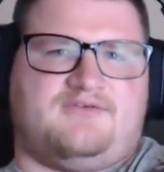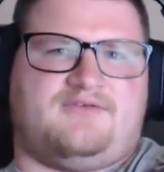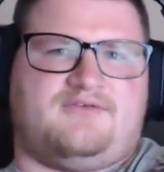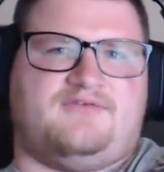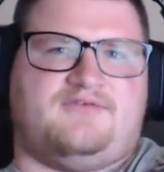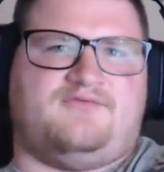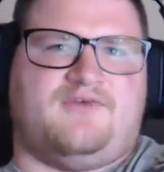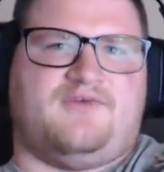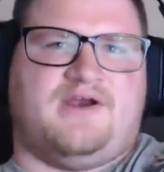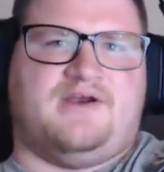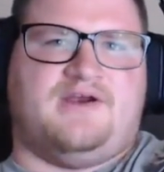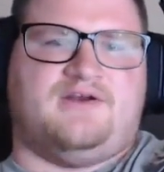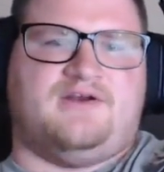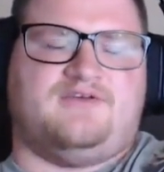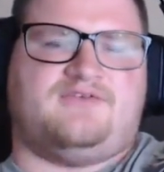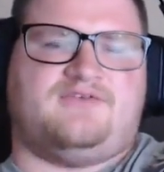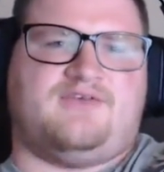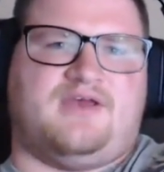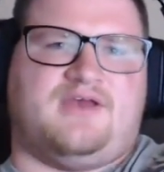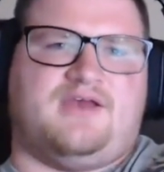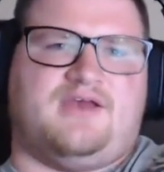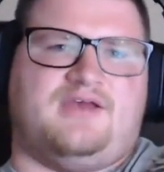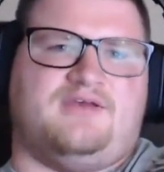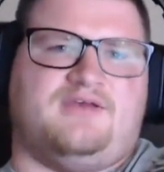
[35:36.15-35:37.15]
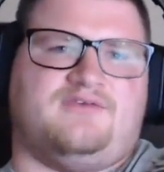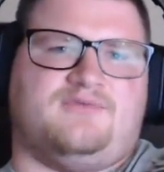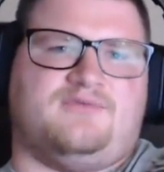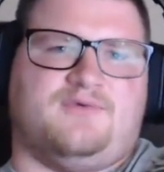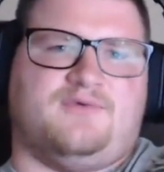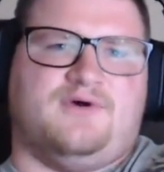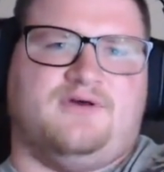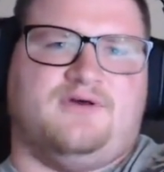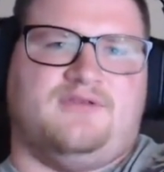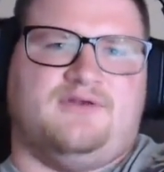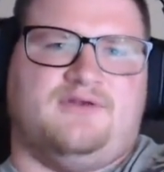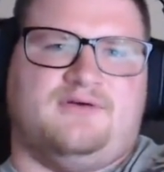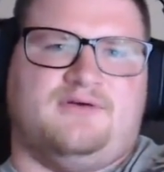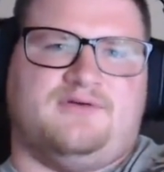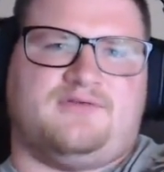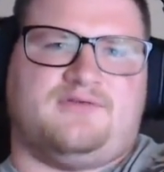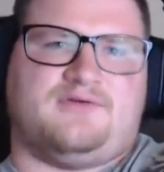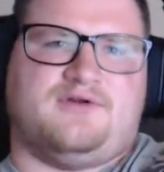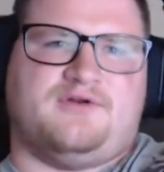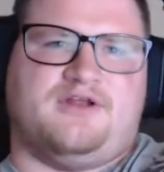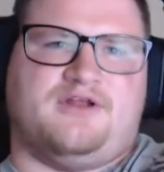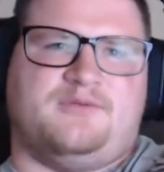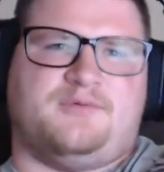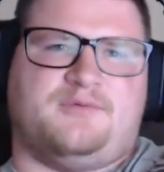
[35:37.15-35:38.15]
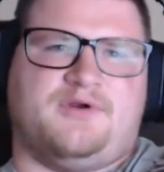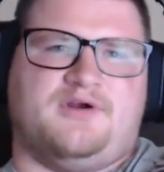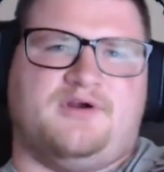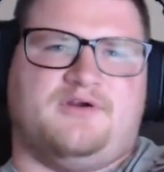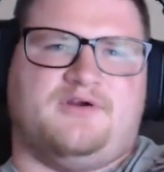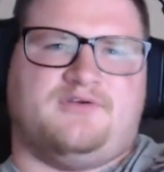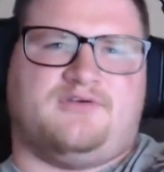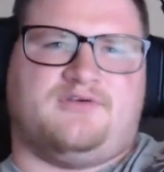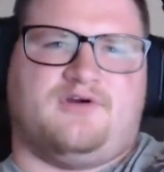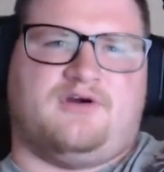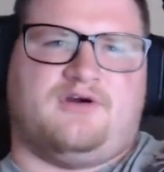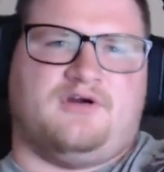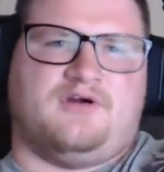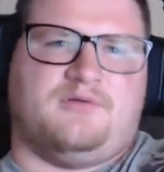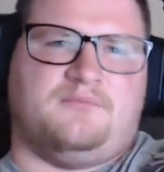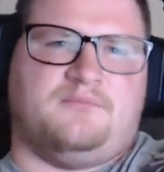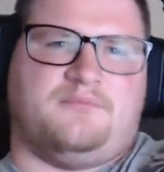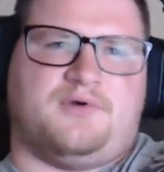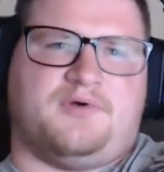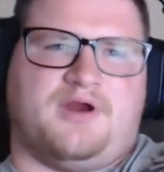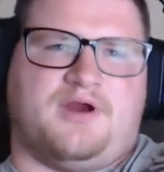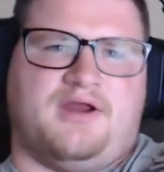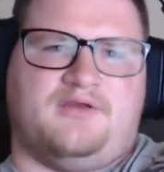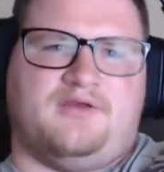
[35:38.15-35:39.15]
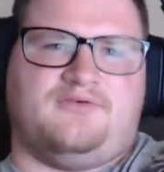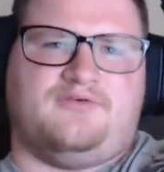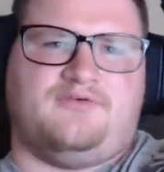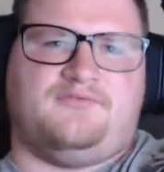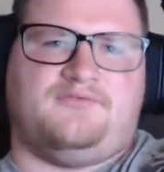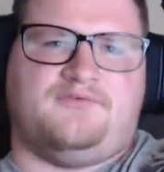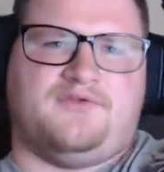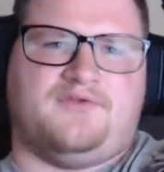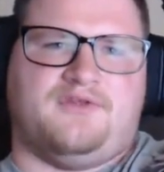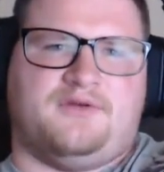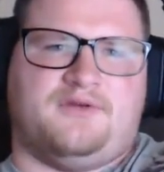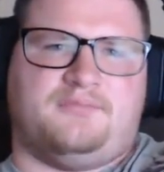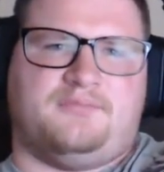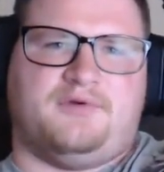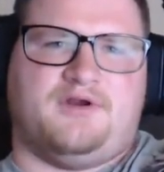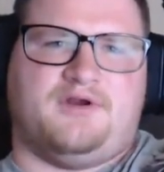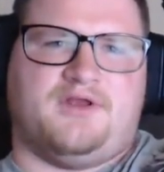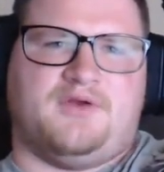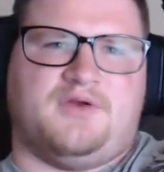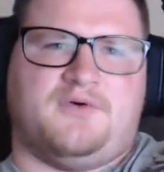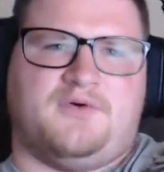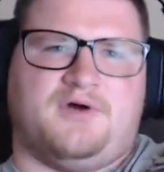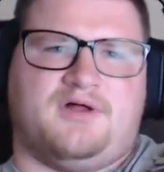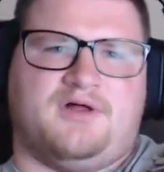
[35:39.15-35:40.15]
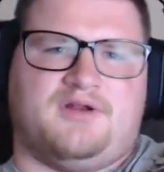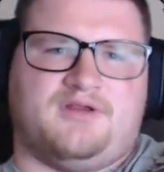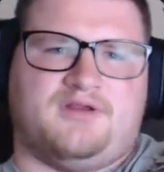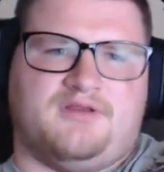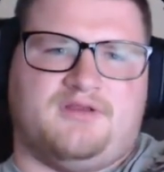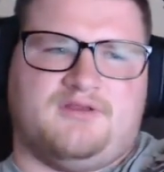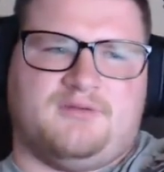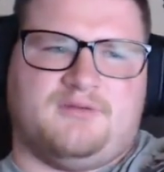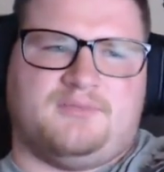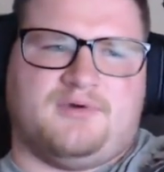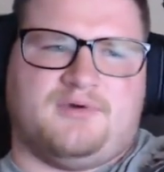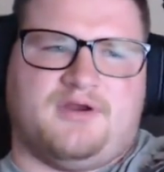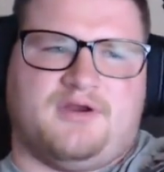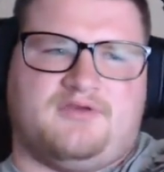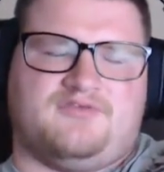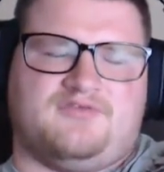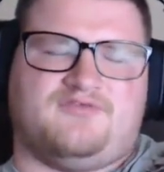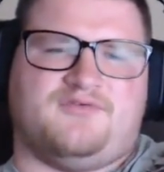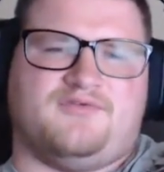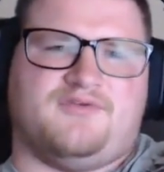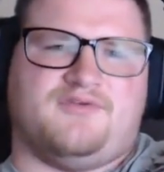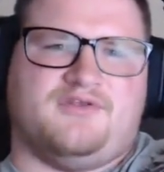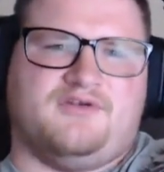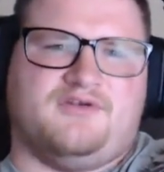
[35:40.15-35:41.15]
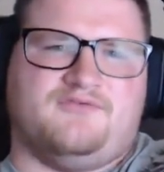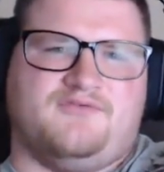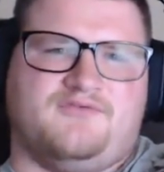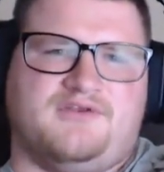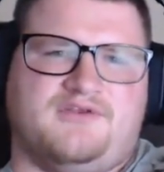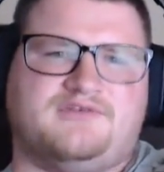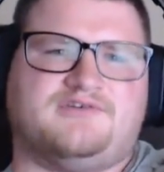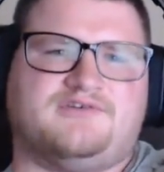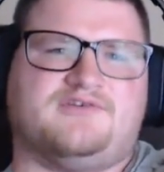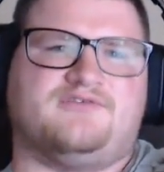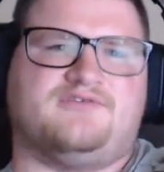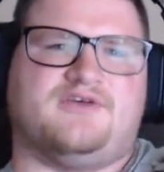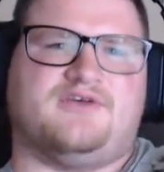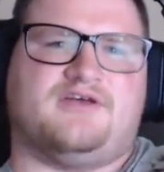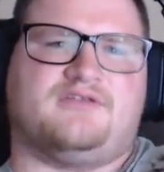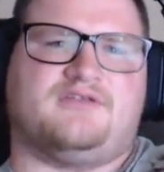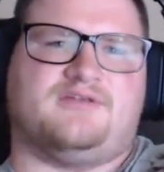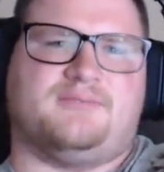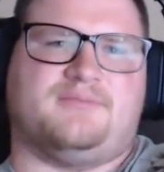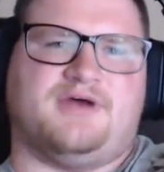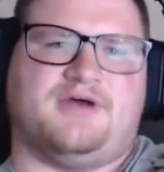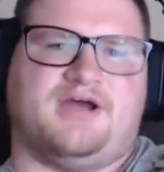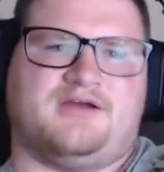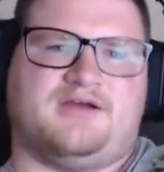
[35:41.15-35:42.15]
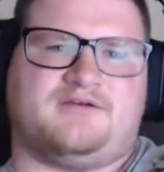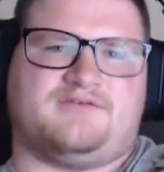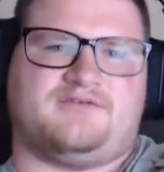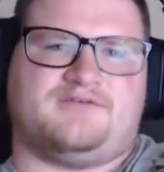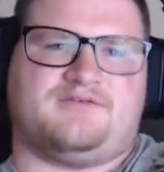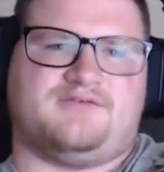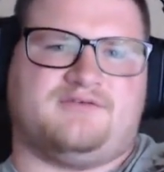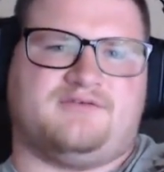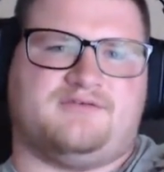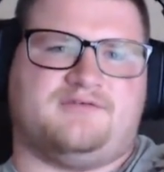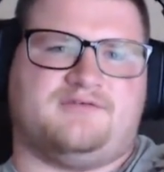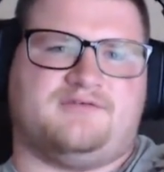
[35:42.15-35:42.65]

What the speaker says: fair to say as well, though, 3D printers aren't priced for their printing quality; they're priced for their features out the box.